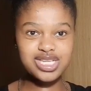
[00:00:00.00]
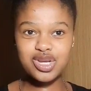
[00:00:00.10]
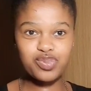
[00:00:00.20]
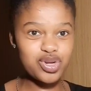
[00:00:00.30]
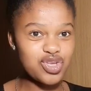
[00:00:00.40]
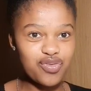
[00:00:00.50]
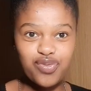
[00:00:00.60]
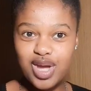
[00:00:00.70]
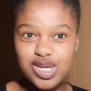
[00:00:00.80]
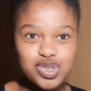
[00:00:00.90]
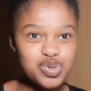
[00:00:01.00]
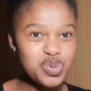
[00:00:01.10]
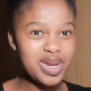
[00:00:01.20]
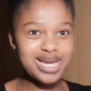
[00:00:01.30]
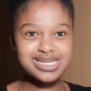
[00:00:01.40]
it, putting your fingers through
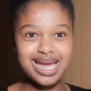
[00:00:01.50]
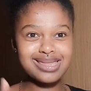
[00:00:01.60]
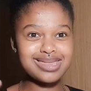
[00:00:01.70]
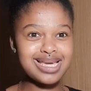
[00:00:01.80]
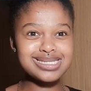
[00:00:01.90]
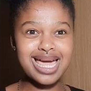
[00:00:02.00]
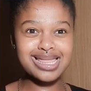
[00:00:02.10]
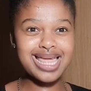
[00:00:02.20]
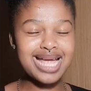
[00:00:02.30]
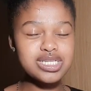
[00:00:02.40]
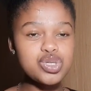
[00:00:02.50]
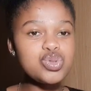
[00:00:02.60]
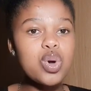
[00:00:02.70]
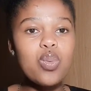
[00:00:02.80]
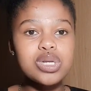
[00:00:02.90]
it, and things like that. You
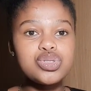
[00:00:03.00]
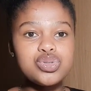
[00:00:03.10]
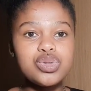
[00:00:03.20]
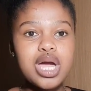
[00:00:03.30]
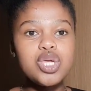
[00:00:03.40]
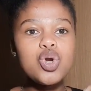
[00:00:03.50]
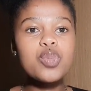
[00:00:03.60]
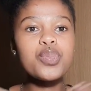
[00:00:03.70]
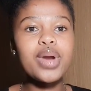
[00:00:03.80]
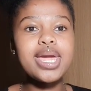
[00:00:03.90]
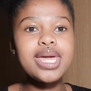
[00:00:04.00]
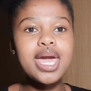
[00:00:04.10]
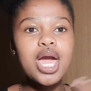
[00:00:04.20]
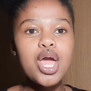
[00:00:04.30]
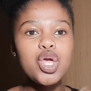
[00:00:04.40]
don't want to do that. You're
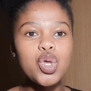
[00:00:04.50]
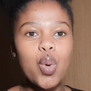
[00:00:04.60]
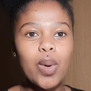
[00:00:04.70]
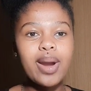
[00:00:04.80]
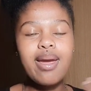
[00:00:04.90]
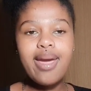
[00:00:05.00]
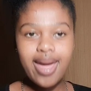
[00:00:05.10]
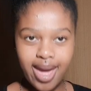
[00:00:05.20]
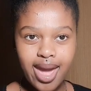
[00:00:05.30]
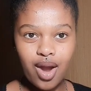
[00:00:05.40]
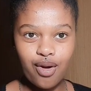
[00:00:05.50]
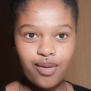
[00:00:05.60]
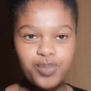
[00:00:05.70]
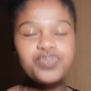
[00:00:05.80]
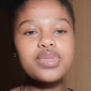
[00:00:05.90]
breaking your hair.
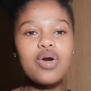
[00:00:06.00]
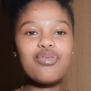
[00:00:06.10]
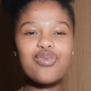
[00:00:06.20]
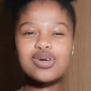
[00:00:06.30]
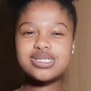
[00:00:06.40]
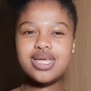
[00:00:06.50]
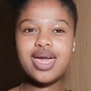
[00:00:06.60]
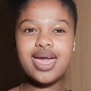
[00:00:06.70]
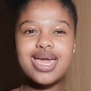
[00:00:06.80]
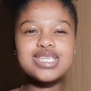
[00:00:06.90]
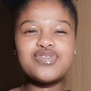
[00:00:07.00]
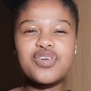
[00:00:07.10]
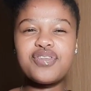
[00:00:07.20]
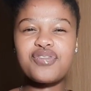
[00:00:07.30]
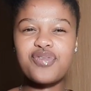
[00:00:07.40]
4C hair is
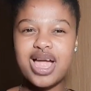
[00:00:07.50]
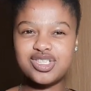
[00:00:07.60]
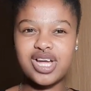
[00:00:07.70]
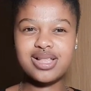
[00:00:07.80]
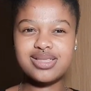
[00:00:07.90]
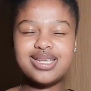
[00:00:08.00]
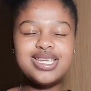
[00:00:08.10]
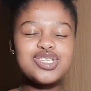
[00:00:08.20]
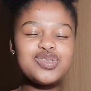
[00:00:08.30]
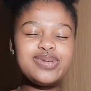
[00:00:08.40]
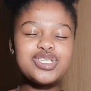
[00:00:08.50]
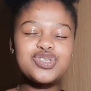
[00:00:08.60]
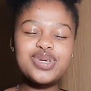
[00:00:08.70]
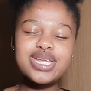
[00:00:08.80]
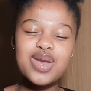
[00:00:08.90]
very fragile. It needs to be
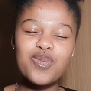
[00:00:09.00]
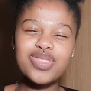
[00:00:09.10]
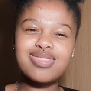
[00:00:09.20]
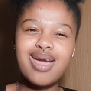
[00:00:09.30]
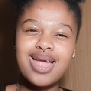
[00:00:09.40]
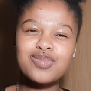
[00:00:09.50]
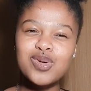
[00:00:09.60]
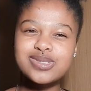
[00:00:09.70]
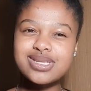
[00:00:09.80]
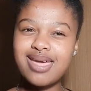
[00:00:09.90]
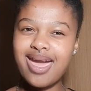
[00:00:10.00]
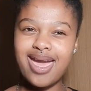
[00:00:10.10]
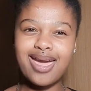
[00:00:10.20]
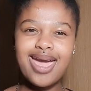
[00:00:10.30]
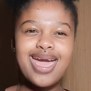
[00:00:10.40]
treated with the utmost
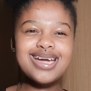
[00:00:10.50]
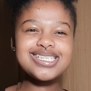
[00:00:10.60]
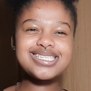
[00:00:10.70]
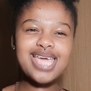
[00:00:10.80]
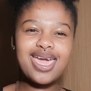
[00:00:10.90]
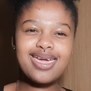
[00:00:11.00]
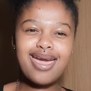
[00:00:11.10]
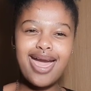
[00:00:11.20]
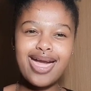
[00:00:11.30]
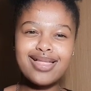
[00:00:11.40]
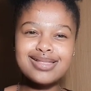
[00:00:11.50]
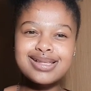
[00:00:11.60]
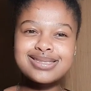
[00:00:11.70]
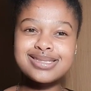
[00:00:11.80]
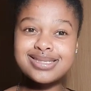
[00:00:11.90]
care.
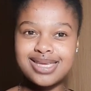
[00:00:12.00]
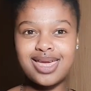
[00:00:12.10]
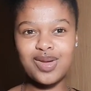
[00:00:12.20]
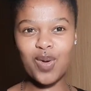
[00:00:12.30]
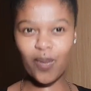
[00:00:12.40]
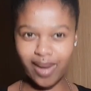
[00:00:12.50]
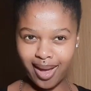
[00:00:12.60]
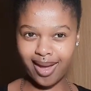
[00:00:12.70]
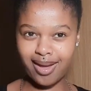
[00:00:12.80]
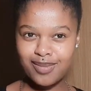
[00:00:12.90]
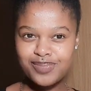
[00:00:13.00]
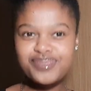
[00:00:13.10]
TLC, okay?